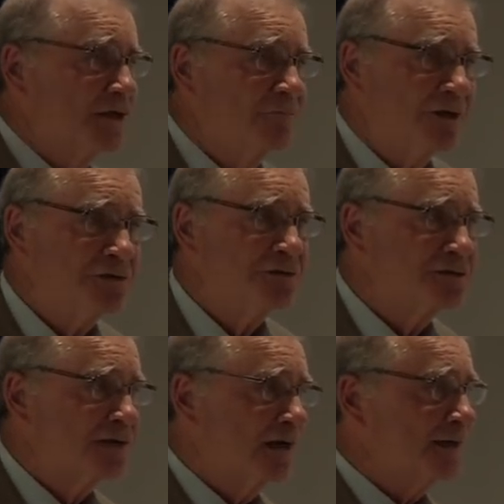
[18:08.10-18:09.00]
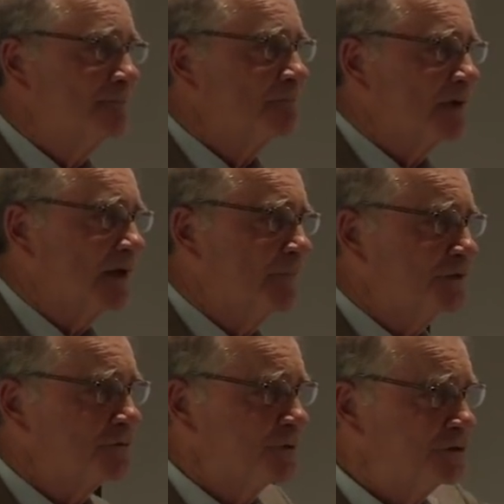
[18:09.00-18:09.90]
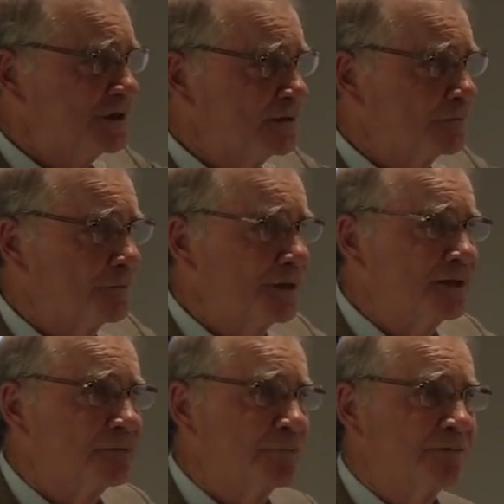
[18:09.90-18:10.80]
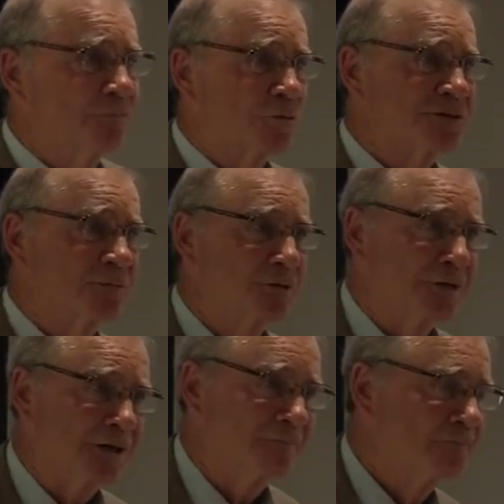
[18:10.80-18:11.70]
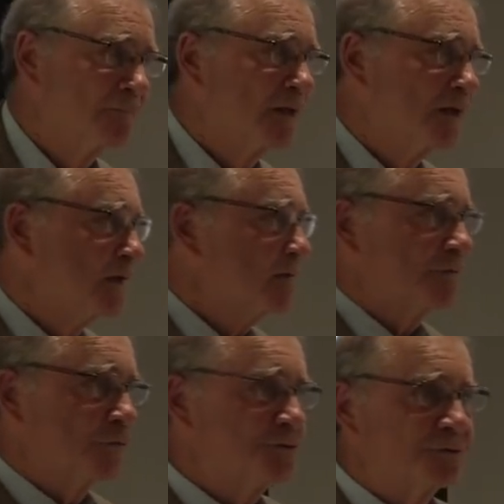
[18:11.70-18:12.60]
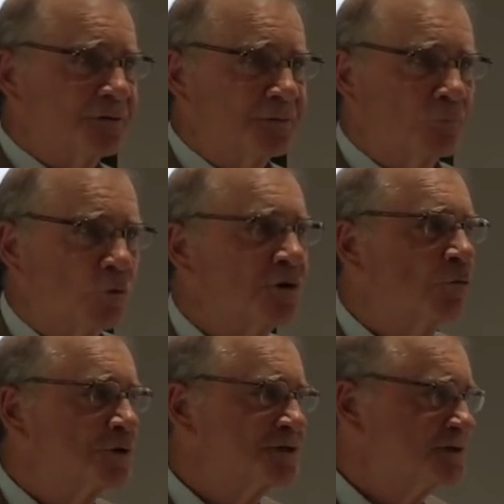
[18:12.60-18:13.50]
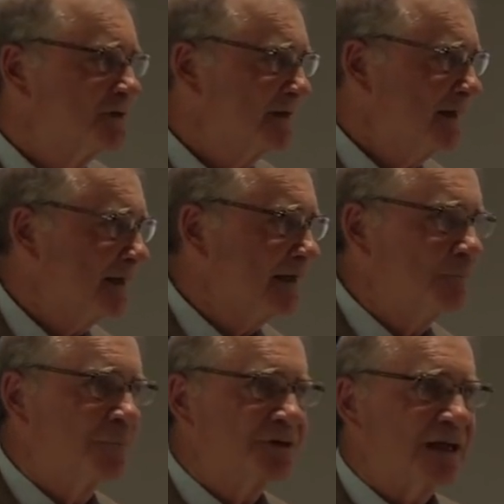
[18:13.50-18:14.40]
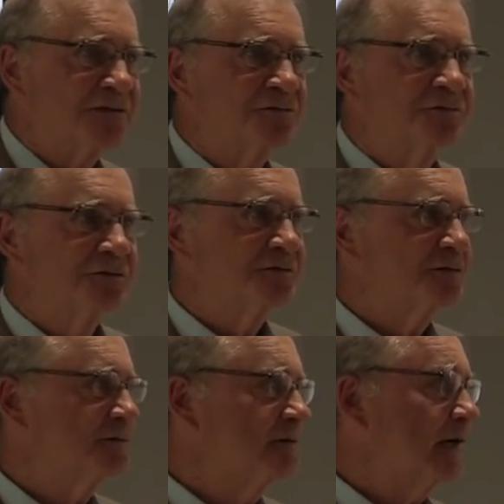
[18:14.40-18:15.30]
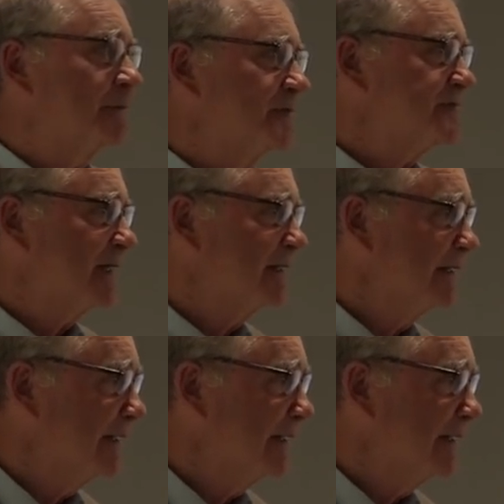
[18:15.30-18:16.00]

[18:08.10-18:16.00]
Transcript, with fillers: the innovation side, I mentioned machine learning and reinforcement learning. Those are the workhorses today, but that's just top of the second